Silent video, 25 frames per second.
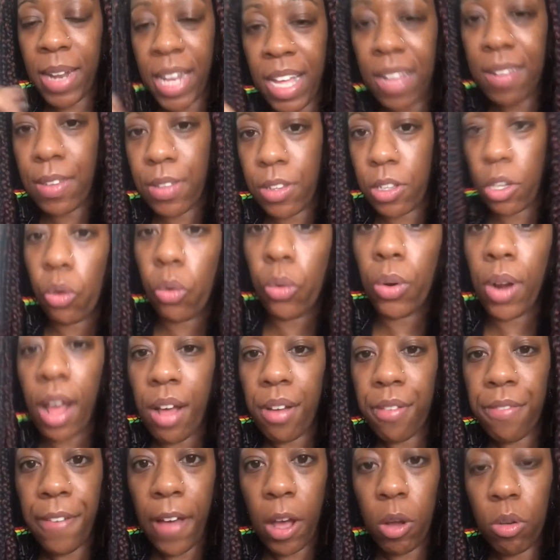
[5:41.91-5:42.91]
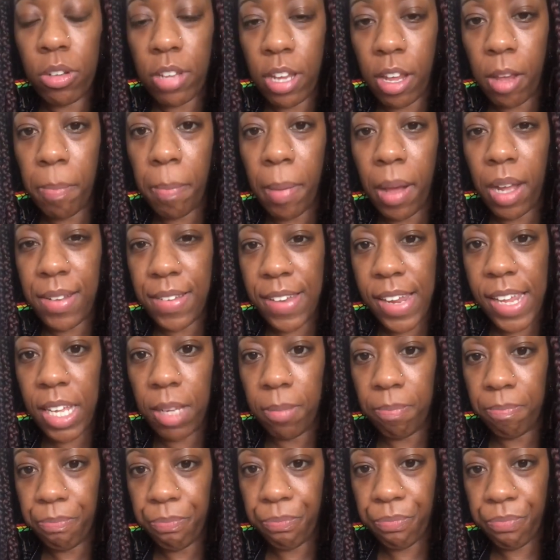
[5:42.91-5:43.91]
they still not found her body.